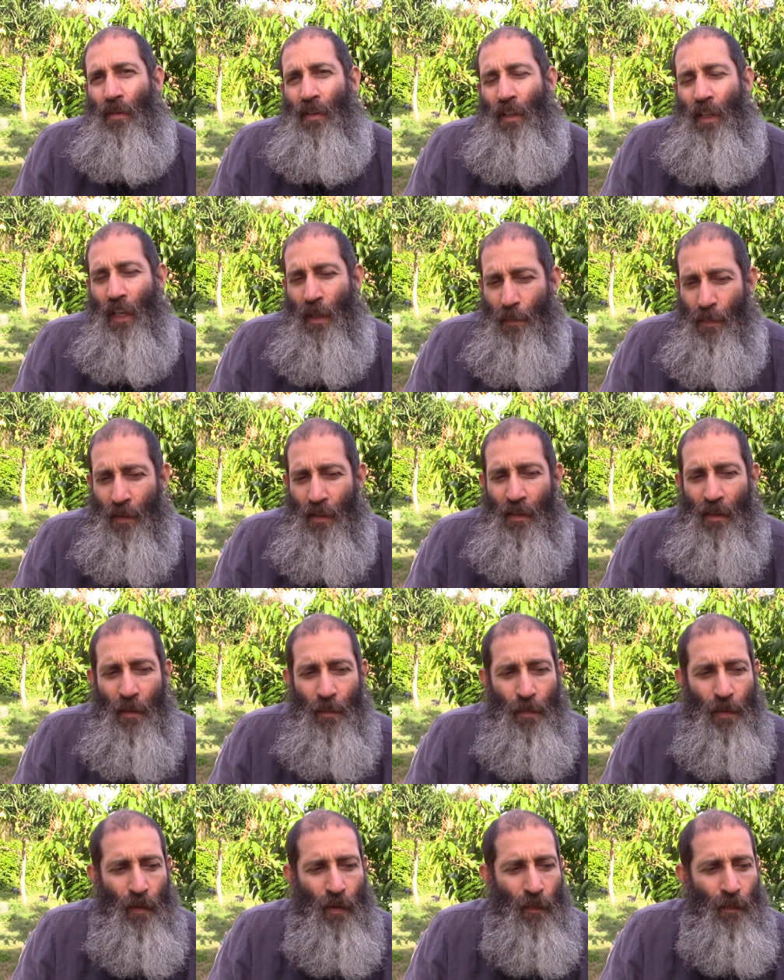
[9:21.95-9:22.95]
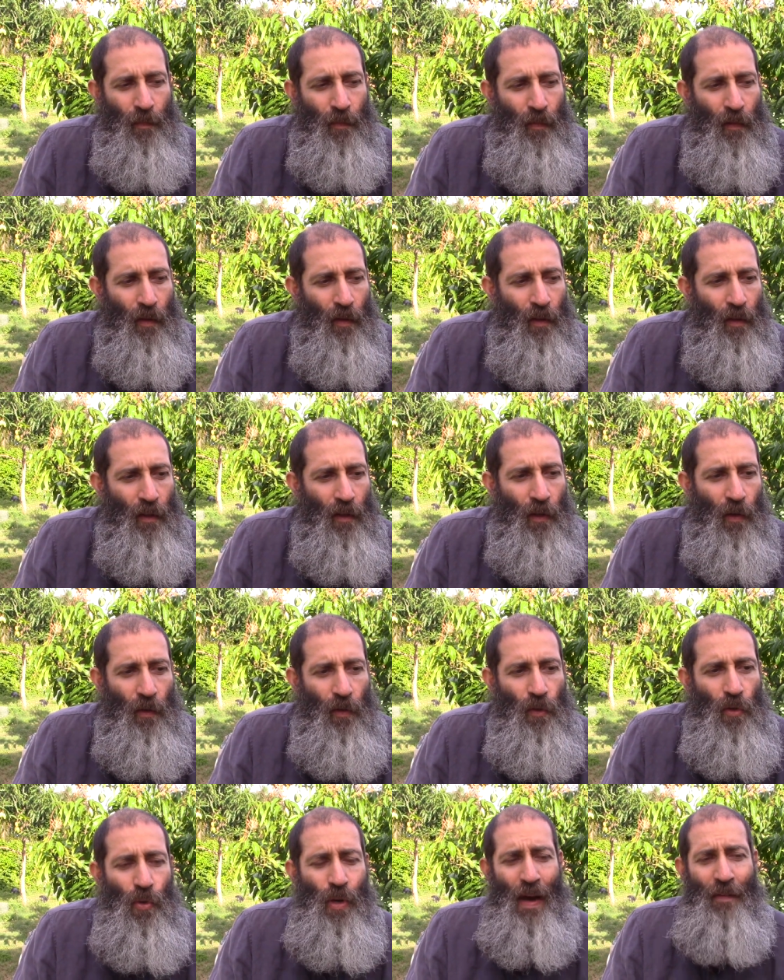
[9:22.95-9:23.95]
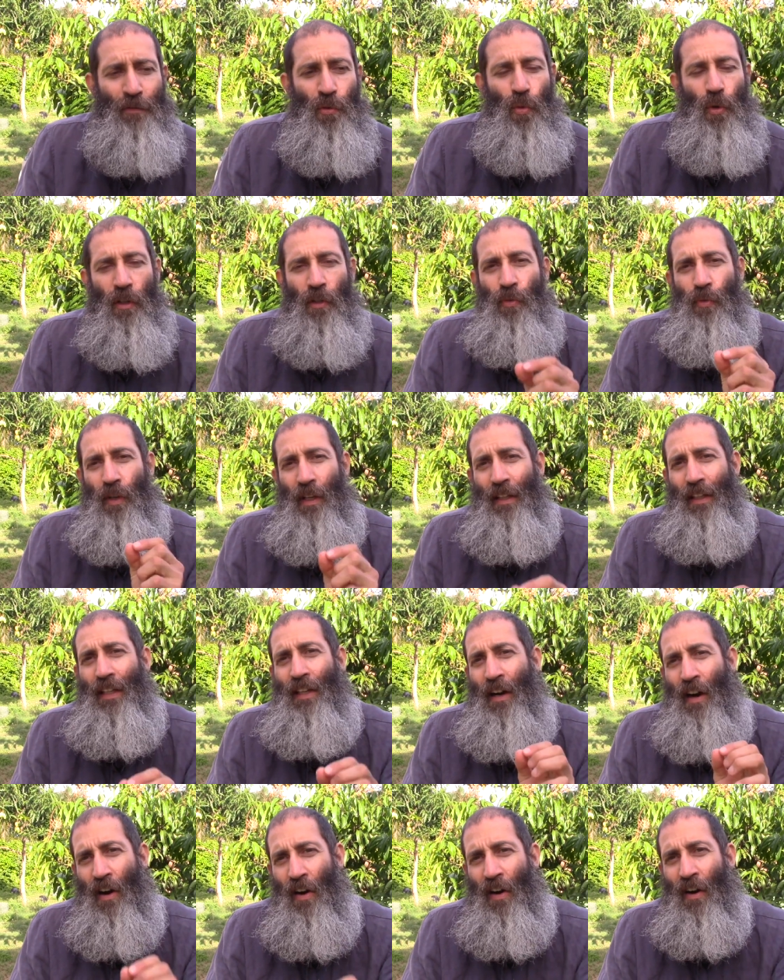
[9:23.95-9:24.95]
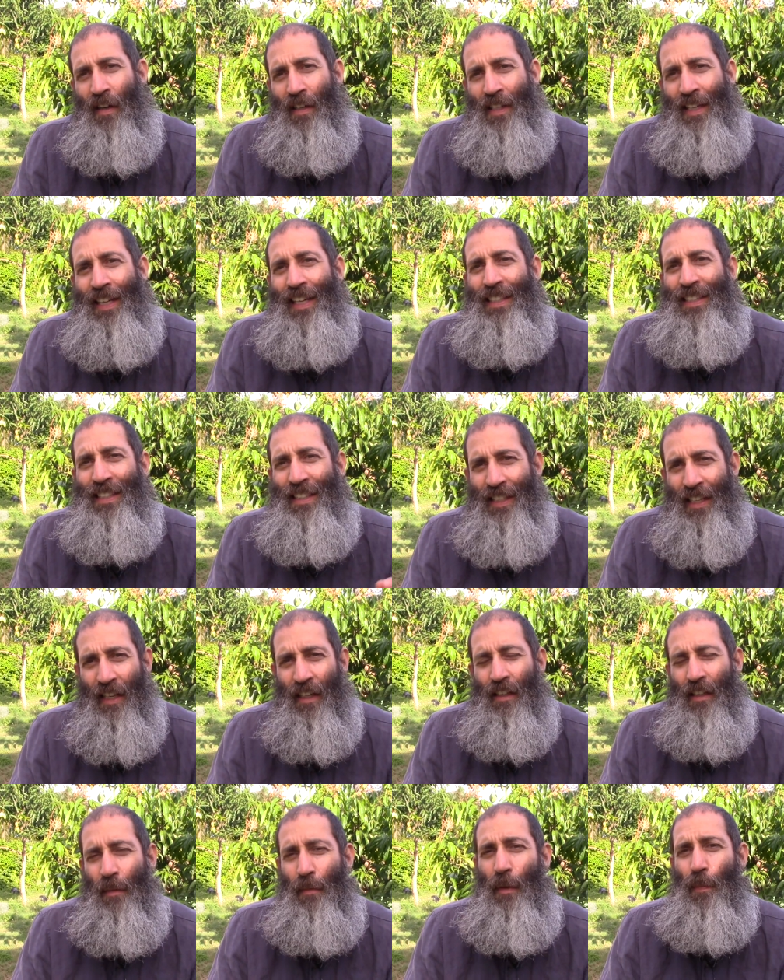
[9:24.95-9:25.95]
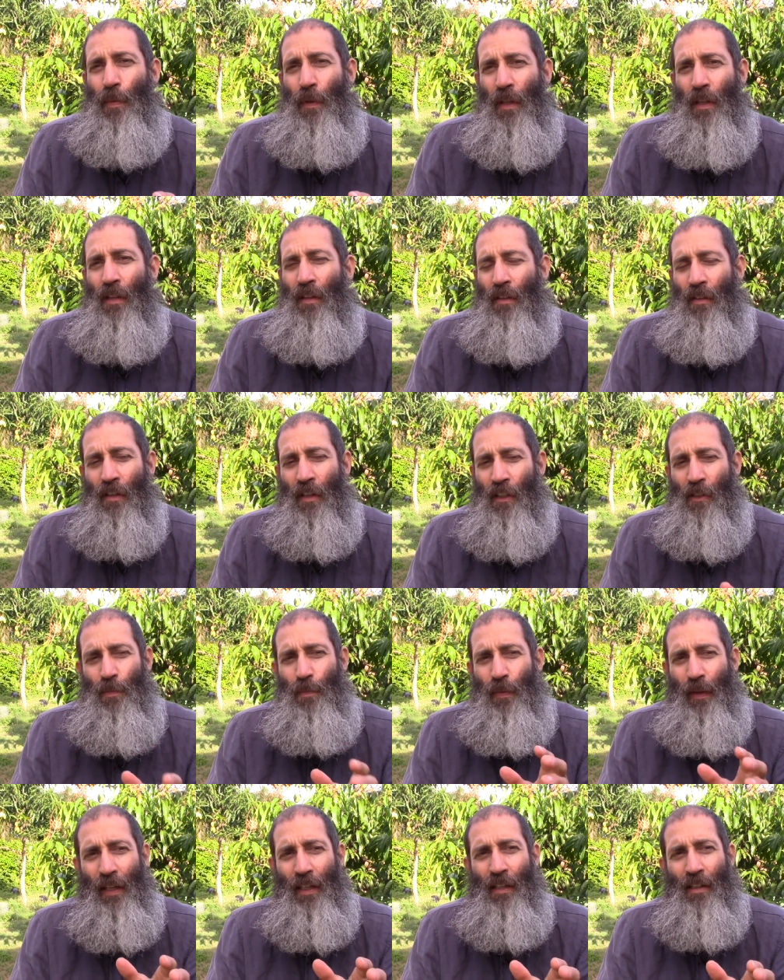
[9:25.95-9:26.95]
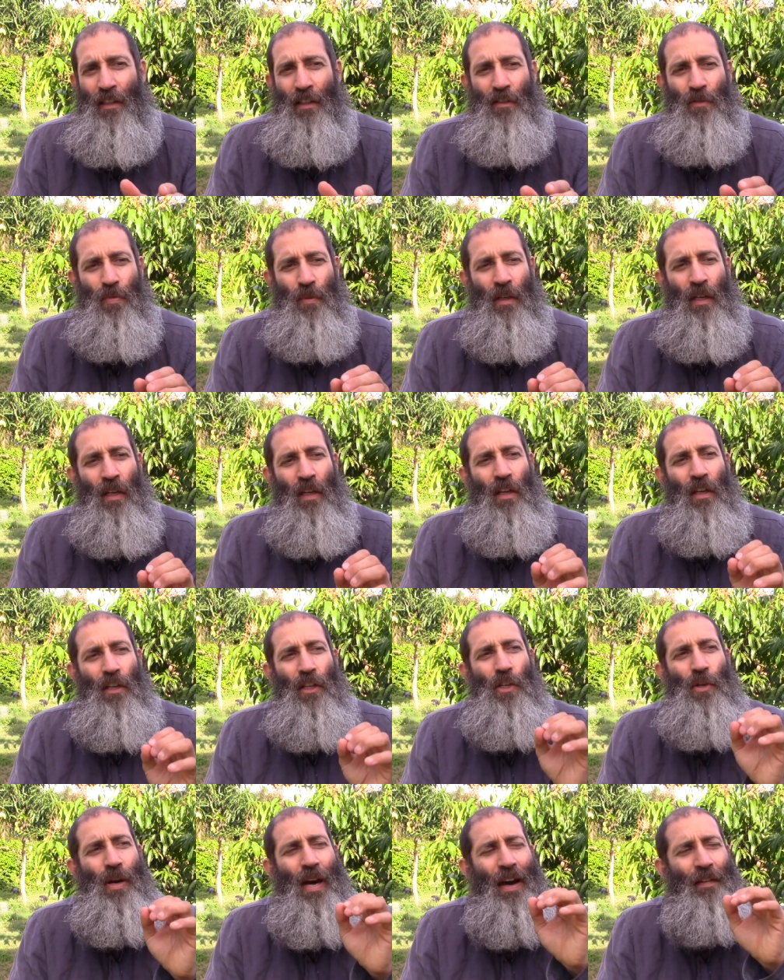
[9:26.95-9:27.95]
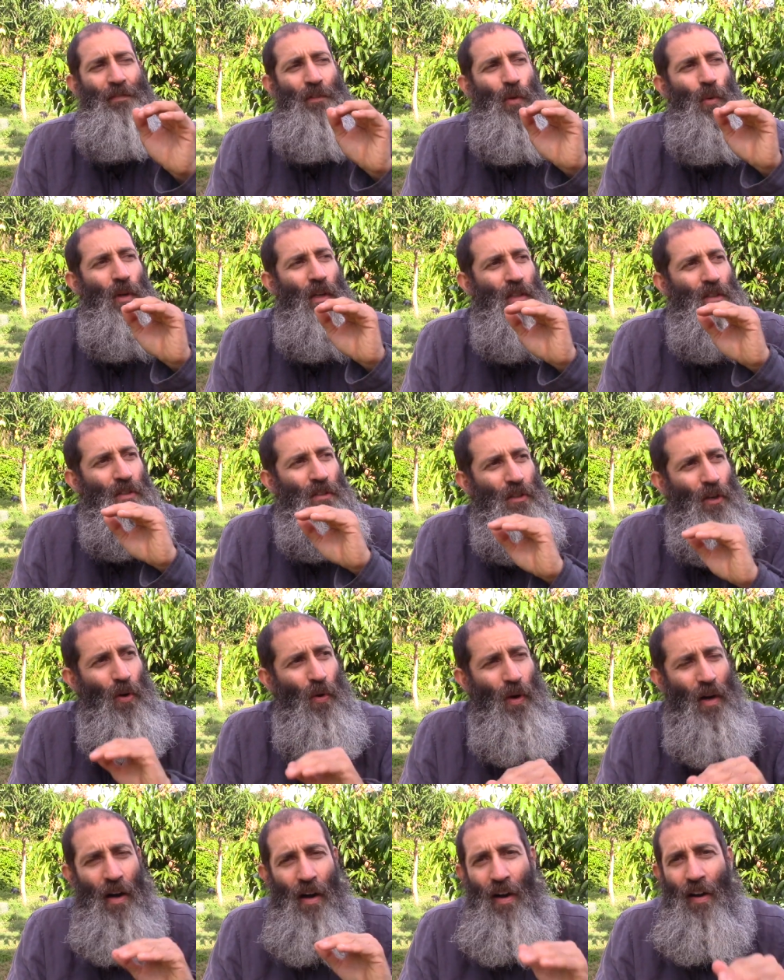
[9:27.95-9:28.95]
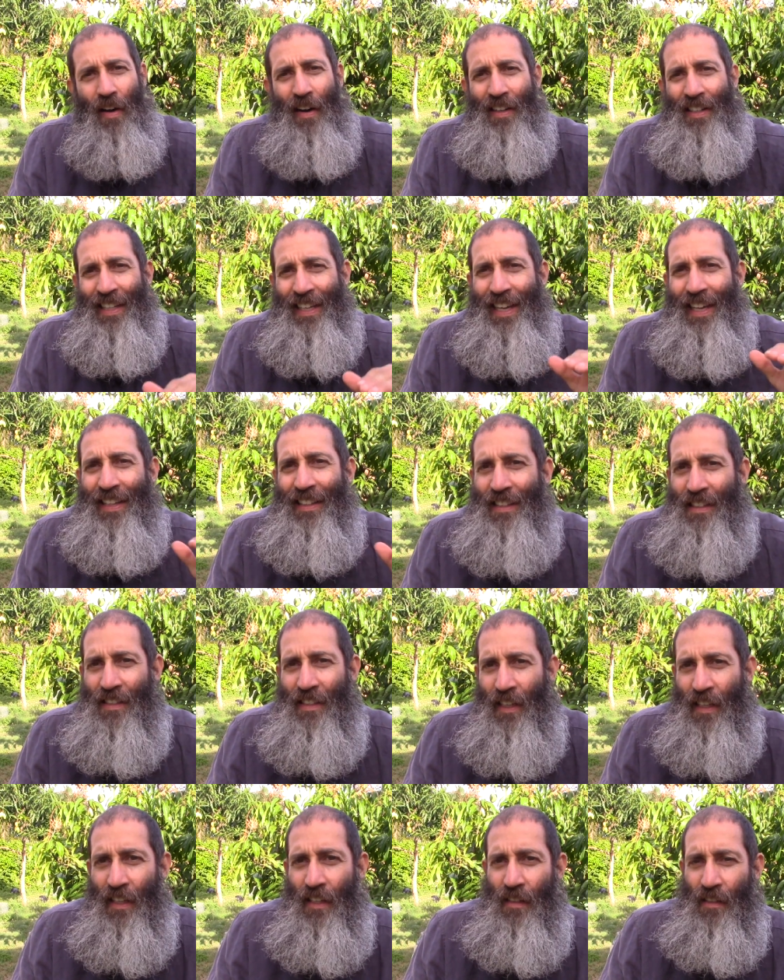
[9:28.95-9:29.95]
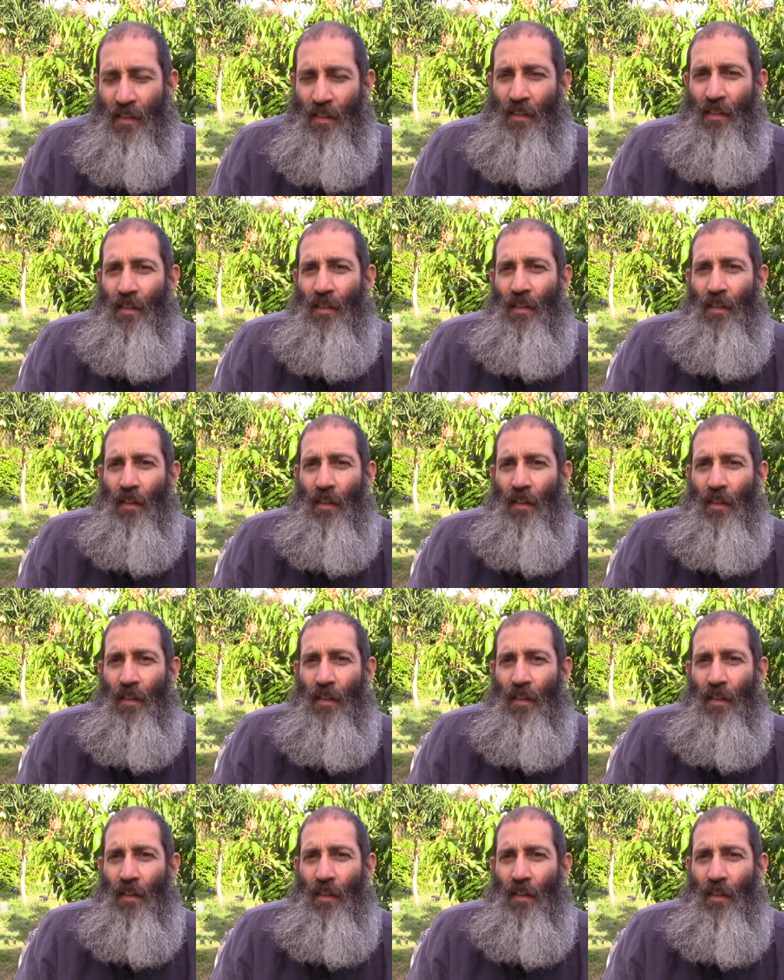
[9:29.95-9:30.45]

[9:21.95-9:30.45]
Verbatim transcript: Keep it simple. You know, you have to work really hard to get sick. Let me put it, explain it this way. You have to work so hard to get a disease.